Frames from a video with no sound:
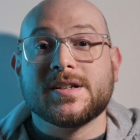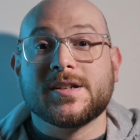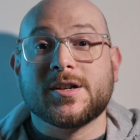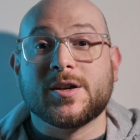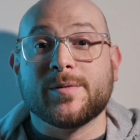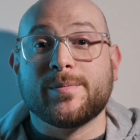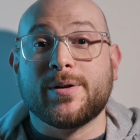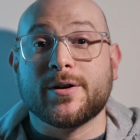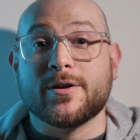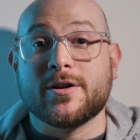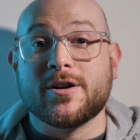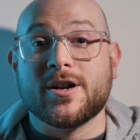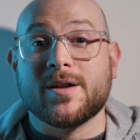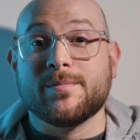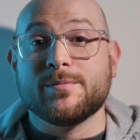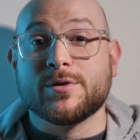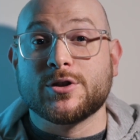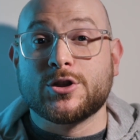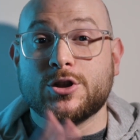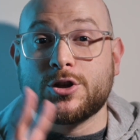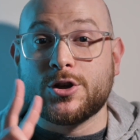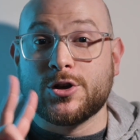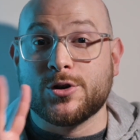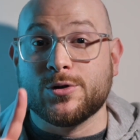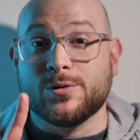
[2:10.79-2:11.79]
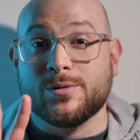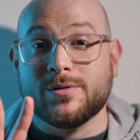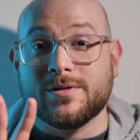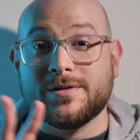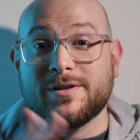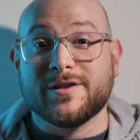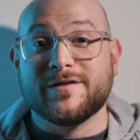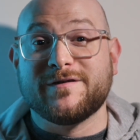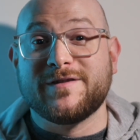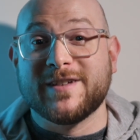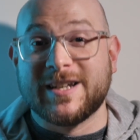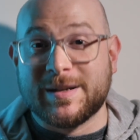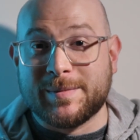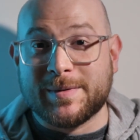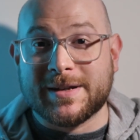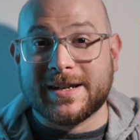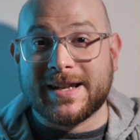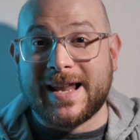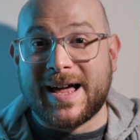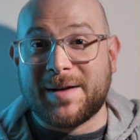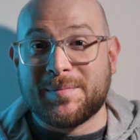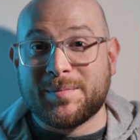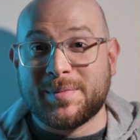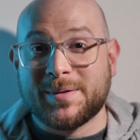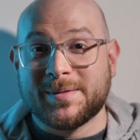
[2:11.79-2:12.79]
Component number 2, the filament
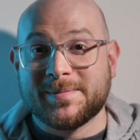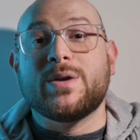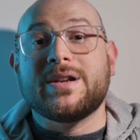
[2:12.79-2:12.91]
lamp.